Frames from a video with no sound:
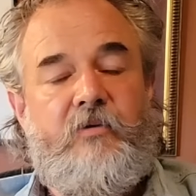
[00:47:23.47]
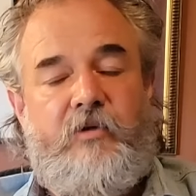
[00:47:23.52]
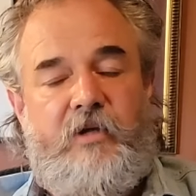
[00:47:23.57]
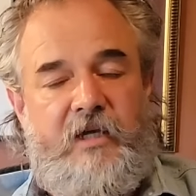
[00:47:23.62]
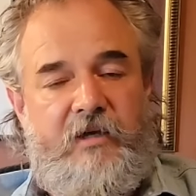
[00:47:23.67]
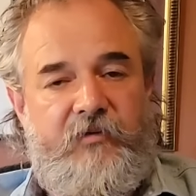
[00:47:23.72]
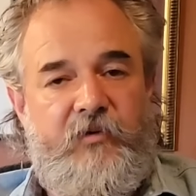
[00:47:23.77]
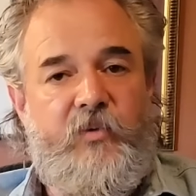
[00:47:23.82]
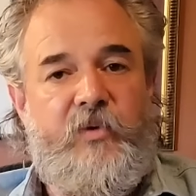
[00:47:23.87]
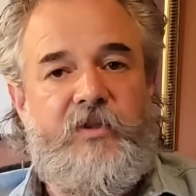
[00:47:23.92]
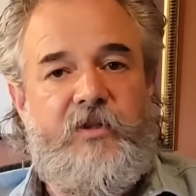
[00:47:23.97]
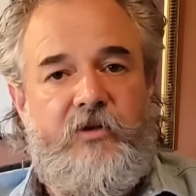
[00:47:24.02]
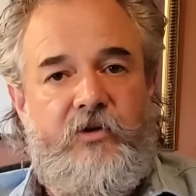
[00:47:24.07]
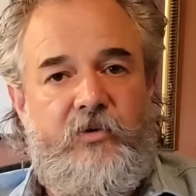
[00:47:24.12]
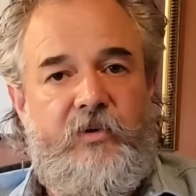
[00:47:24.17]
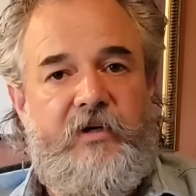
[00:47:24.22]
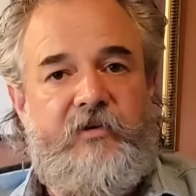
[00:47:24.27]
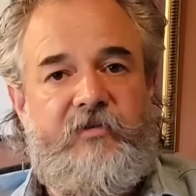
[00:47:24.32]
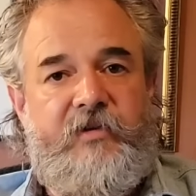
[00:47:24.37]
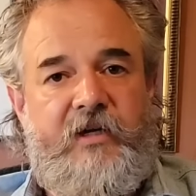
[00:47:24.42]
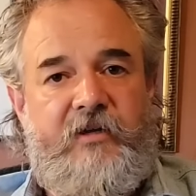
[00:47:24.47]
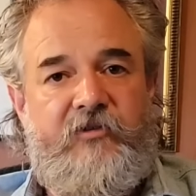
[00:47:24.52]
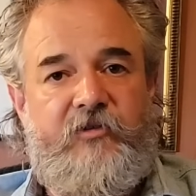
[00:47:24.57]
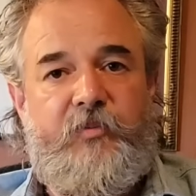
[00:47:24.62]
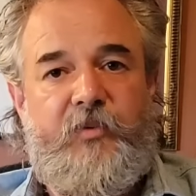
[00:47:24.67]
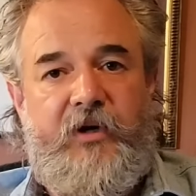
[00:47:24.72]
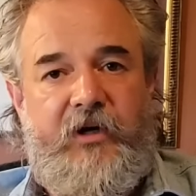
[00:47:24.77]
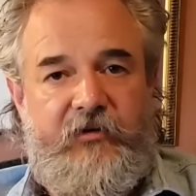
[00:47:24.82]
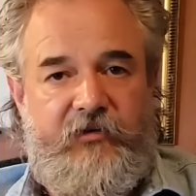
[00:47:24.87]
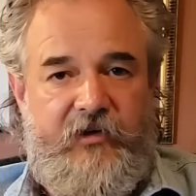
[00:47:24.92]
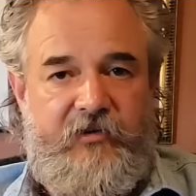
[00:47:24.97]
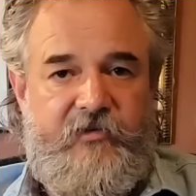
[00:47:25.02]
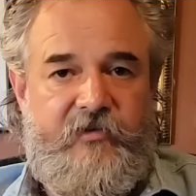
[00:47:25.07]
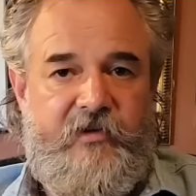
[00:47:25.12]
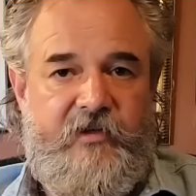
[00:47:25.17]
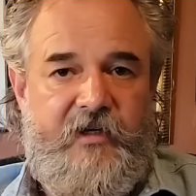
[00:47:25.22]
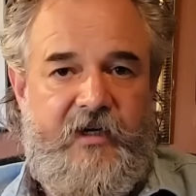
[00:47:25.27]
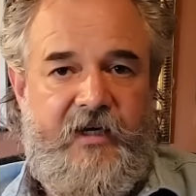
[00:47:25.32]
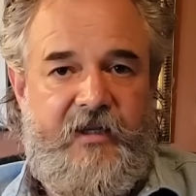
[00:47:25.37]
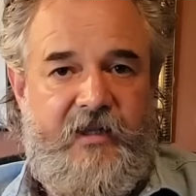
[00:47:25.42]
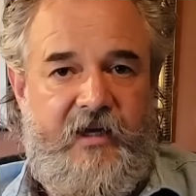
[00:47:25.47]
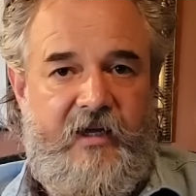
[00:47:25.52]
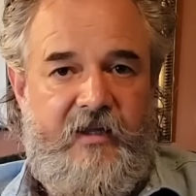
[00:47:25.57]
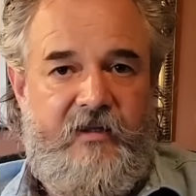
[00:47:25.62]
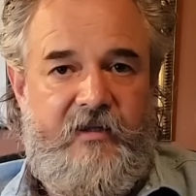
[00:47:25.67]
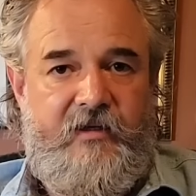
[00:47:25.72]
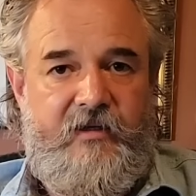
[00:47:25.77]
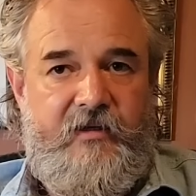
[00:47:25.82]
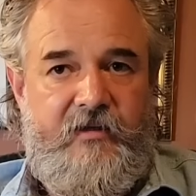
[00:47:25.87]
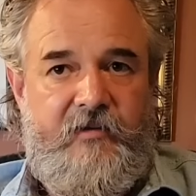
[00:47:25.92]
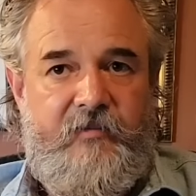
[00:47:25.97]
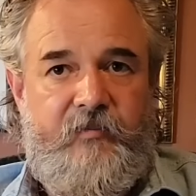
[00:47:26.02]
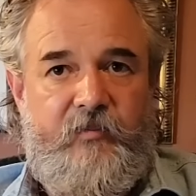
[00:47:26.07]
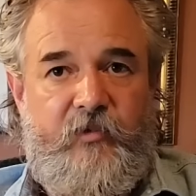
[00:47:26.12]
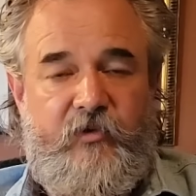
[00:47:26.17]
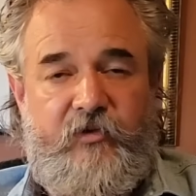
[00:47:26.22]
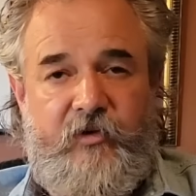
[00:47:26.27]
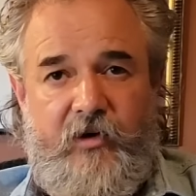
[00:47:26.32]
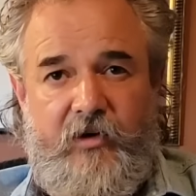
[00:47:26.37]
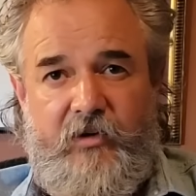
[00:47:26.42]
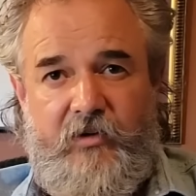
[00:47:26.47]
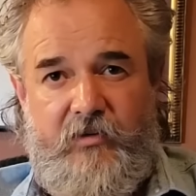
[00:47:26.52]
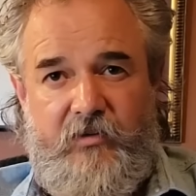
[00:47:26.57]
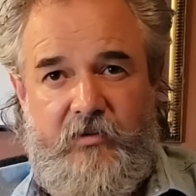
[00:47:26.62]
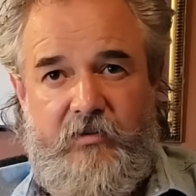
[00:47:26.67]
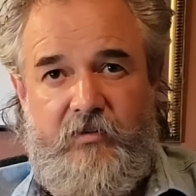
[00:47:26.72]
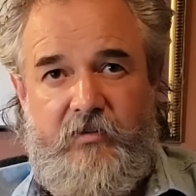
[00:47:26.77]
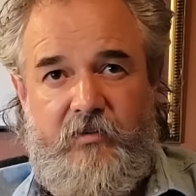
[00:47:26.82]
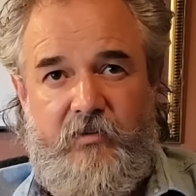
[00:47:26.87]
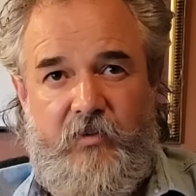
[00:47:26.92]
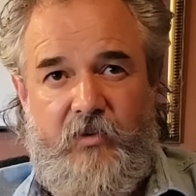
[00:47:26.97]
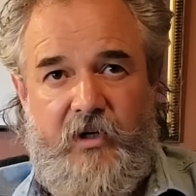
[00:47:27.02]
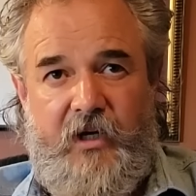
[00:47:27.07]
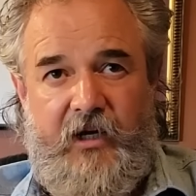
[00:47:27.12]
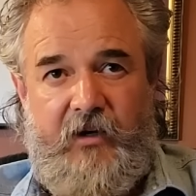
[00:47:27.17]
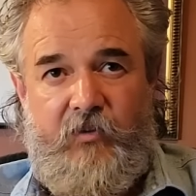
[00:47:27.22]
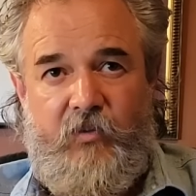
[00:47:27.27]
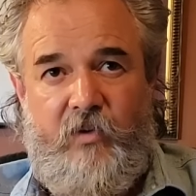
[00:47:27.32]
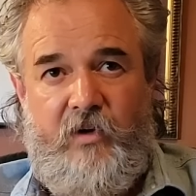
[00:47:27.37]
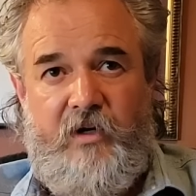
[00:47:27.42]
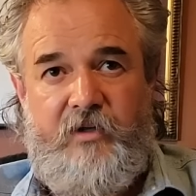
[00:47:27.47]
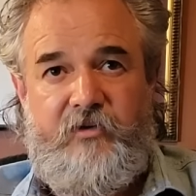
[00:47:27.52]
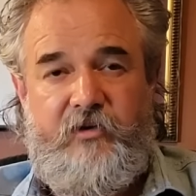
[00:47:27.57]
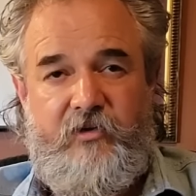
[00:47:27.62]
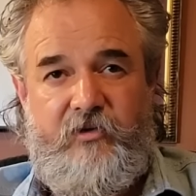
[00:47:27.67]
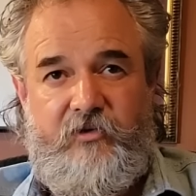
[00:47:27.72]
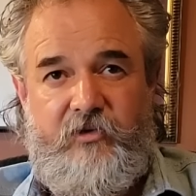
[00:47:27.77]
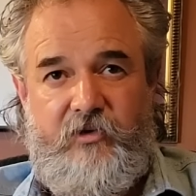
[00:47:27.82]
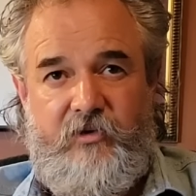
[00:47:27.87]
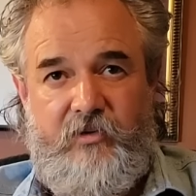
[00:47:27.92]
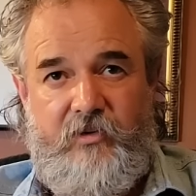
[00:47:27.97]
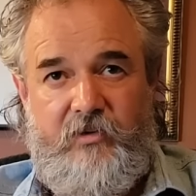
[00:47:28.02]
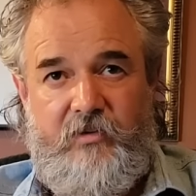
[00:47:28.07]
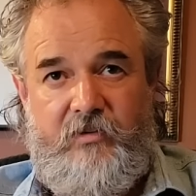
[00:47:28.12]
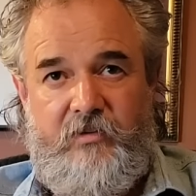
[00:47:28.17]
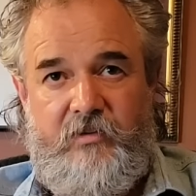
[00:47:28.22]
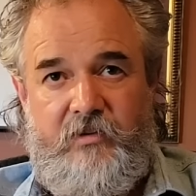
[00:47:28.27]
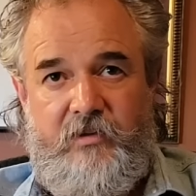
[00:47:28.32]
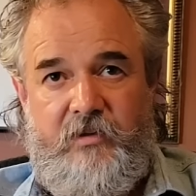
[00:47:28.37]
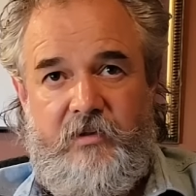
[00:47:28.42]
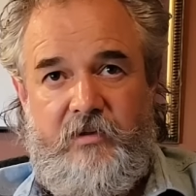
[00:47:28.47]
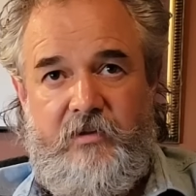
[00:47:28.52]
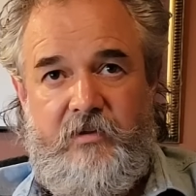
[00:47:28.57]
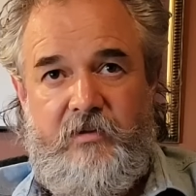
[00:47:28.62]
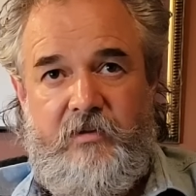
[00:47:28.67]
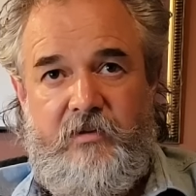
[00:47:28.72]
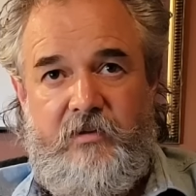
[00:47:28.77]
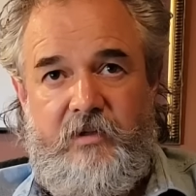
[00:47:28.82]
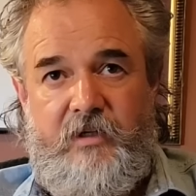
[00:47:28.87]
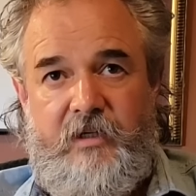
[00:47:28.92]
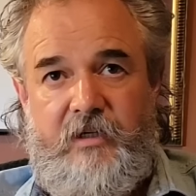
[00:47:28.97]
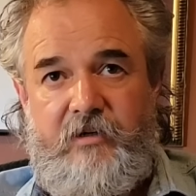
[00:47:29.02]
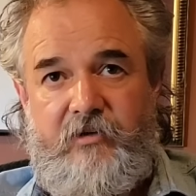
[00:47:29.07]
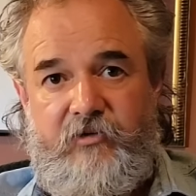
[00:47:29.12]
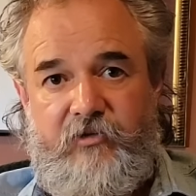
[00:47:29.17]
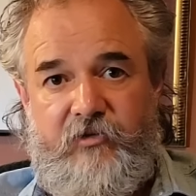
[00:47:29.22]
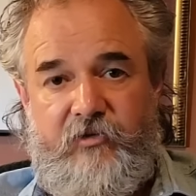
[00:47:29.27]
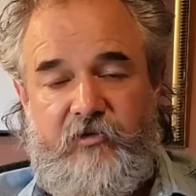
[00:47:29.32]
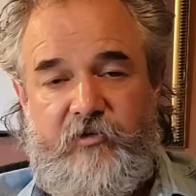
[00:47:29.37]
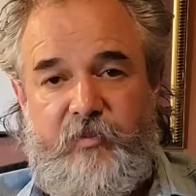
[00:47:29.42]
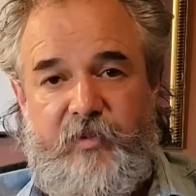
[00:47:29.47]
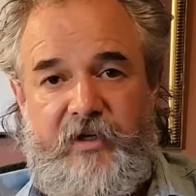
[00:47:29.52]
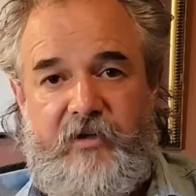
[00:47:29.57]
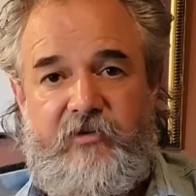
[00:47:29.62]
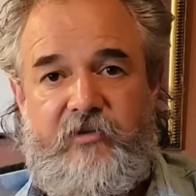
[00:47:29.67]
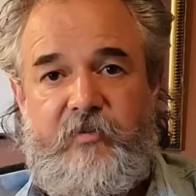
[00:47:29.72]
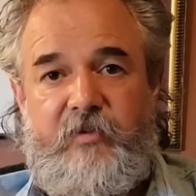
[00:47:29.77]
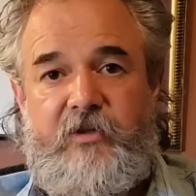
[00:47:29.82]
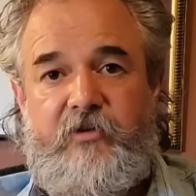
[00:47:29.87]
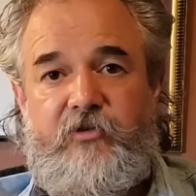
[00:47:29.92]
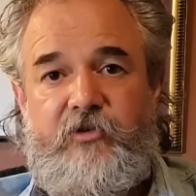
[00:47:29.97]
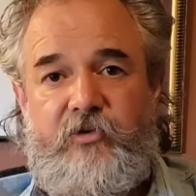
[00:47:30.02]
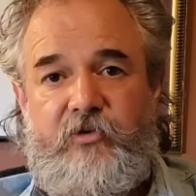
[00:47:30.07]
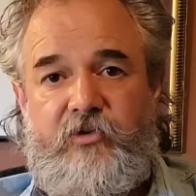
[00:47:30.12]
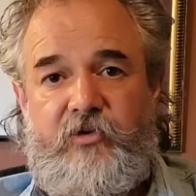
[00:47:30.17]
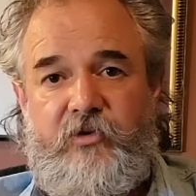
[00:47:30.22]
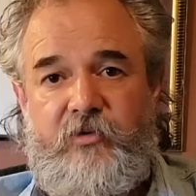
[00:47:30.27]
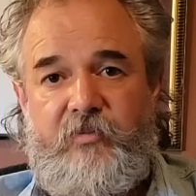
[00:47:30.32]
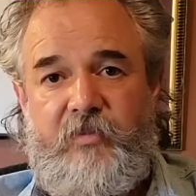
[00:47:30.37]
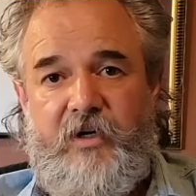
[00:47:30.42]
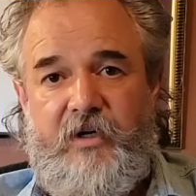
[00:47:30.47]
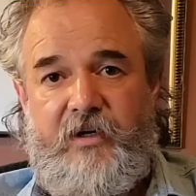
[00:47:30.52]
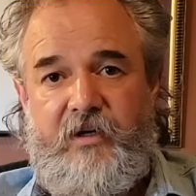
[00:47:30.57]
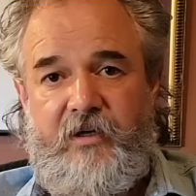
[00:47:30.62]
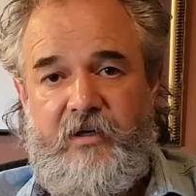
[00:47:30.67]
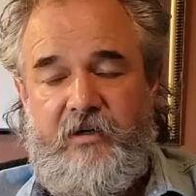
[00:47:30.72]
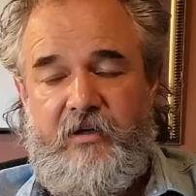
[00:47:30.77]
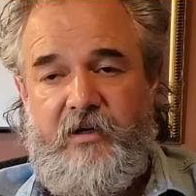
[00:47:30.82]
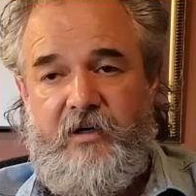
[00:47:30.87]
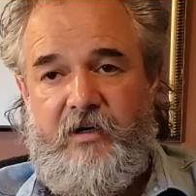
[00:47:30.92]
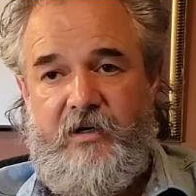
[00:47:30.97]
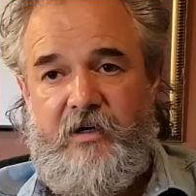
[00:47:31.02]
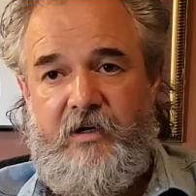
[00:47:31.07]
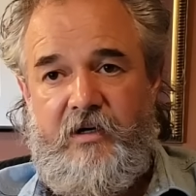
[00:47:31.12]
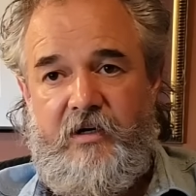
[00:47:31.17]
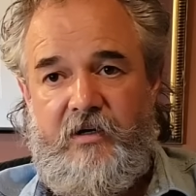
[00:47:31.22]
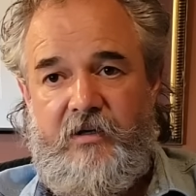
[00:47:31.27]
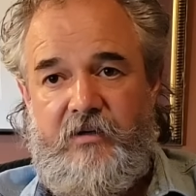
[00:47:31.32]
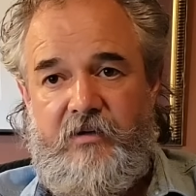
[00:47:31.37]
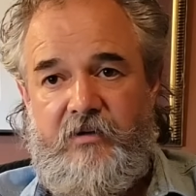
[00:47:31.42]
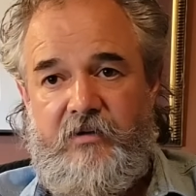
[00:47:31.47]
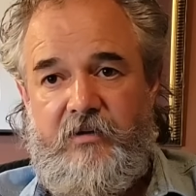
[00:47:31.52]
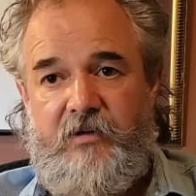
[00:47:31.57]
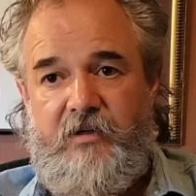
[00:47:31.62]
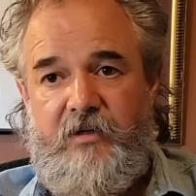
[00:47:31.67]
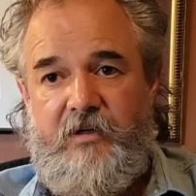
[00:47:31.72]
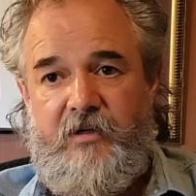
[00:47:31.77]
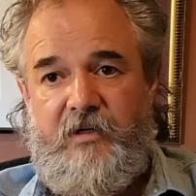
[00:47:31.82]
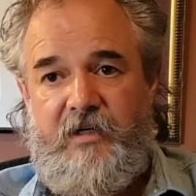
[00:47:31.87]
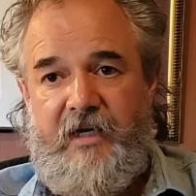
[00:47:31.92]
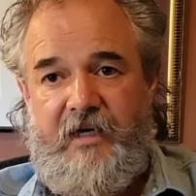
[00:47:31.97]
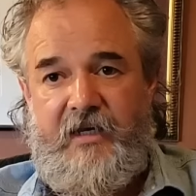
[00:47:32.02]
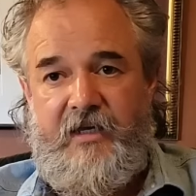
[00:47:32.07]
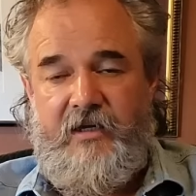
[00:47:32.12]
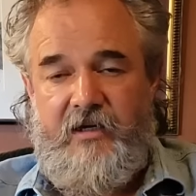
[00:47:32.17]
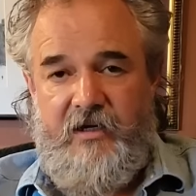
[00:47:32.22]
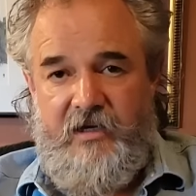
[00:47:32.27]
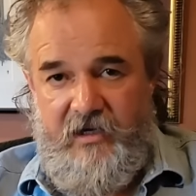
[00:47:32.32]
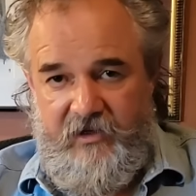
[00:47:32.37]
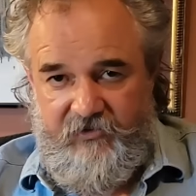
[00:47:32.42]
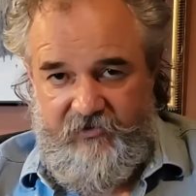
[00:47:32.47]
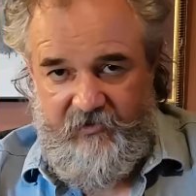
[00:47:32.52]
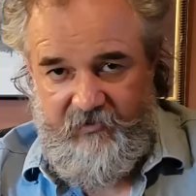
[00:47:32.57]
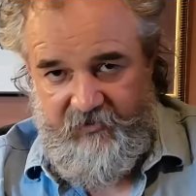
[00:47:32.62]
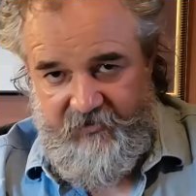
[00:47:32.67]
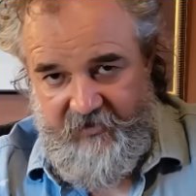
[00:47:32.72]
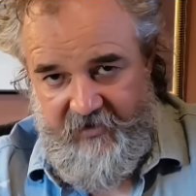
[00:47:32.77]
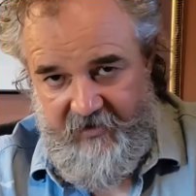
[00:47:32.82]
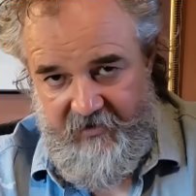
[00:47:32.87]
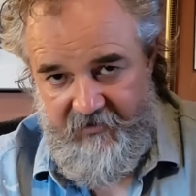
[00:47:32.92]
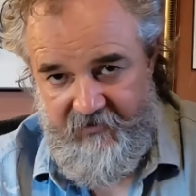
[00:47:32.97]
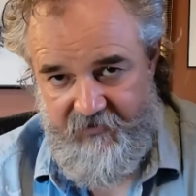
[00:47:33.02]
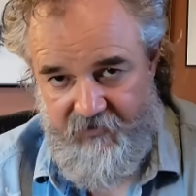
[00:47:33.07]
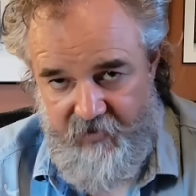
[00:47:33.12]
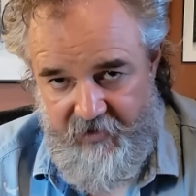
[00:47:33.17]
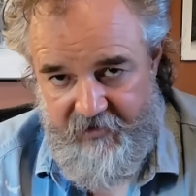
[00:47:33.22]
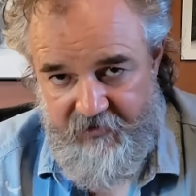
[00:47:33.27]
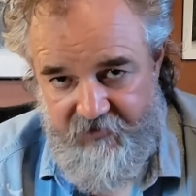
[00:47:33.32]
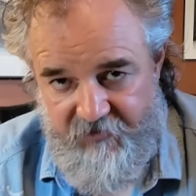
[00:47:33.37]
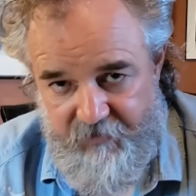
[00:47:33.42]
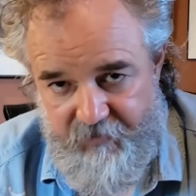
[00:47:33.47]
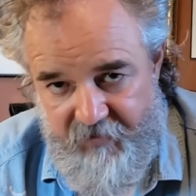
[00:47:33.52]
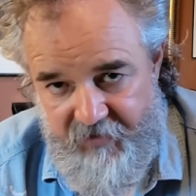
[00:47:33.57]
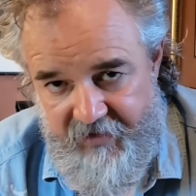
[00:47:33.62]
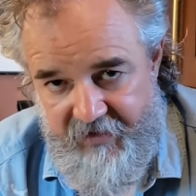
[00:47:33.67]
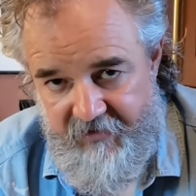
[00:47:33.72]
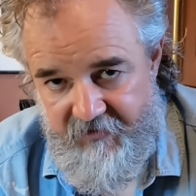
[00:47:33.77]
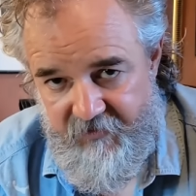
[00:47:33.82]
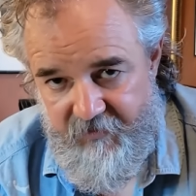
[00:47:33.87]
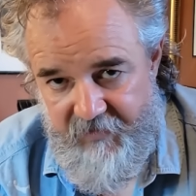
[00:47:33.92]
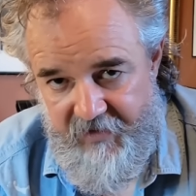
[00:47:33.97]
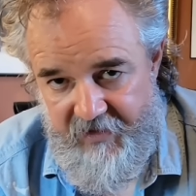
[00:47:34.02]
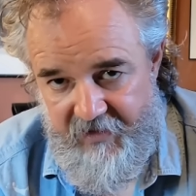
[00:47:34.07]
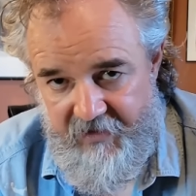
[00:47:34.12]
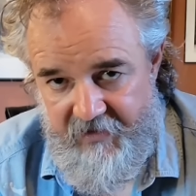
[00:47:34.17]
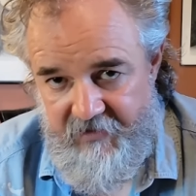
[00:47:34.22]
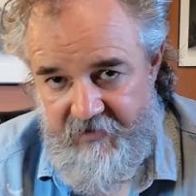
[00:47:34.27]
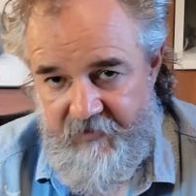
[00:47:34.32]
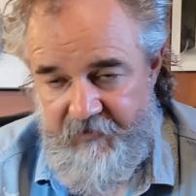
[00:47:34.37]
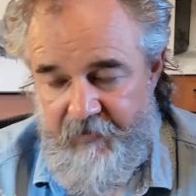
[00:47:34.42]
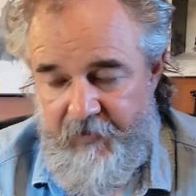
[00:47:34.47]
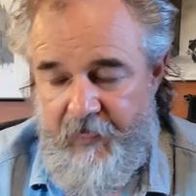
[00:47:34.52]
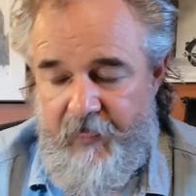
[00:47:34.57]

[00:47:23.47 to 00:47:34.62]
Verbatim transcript: even with the new S10 springs, I still had that lean. So what I want to do is spend some of this YouTube money on uh, getting a custom set of rear springs made